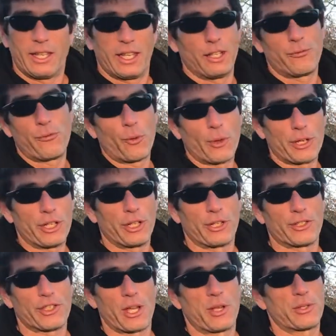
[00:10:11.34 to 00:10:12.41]
in 4
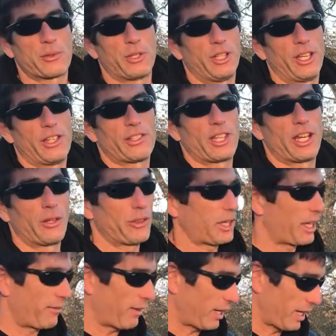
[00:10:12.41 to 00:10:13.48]
years I was realizing I don't
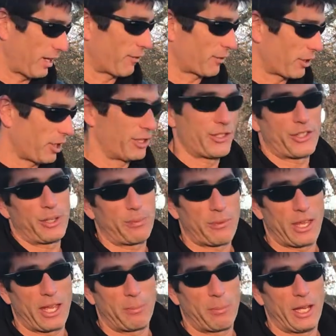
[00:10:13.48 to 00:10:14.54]
think I've ever unzipped
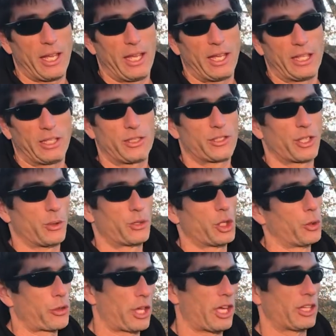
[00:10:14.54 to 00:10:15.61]
that bag. So
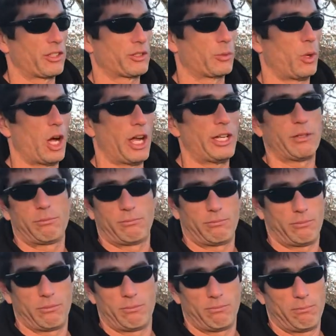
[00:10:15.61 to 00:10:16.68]
2 things. 1,
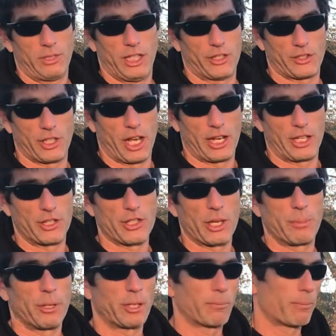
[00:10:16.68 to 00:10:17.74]
it's not
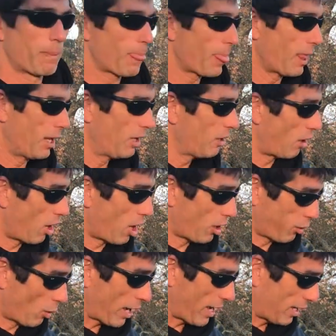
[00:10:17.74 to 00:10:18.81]
unzipping all
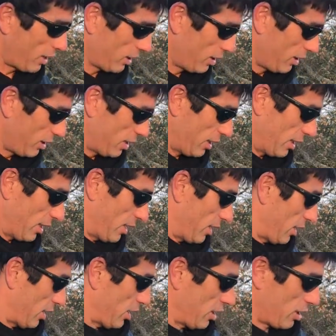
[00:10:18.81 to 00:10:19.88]
the way.
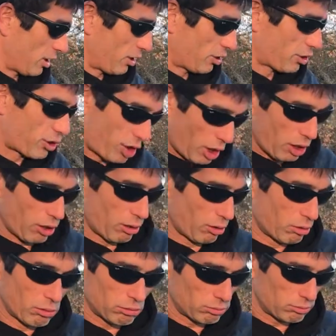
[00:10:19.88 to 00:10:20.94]

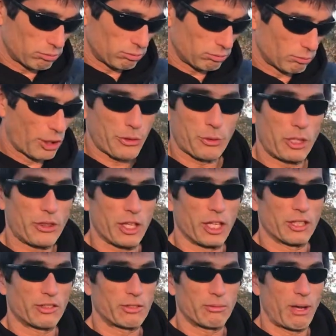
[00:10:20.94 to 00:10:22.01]
2, well, 3
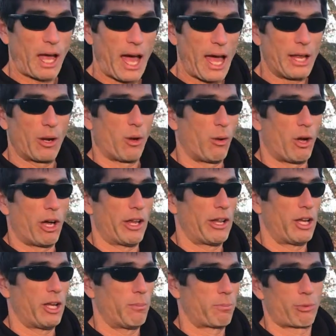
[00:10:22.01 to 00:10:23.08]
things. I don't want
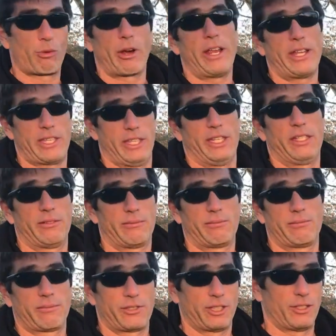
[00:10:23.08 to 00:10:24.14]
to break it
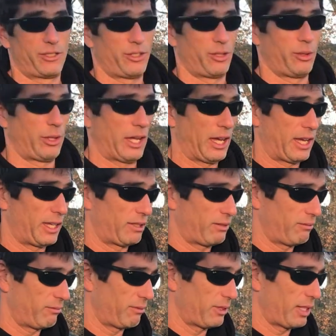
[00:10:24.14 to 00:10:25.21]
to do that.
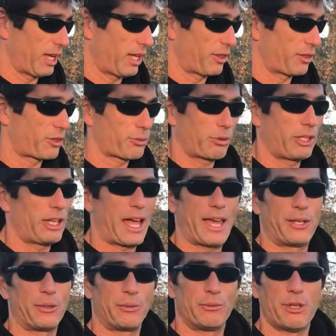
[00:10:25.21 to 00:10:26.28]
And 3, I
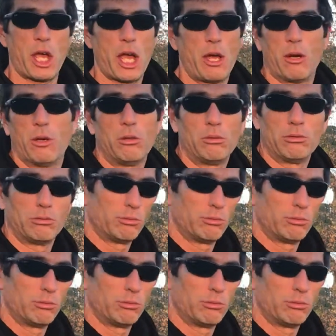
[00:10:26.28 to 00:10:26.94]
don't know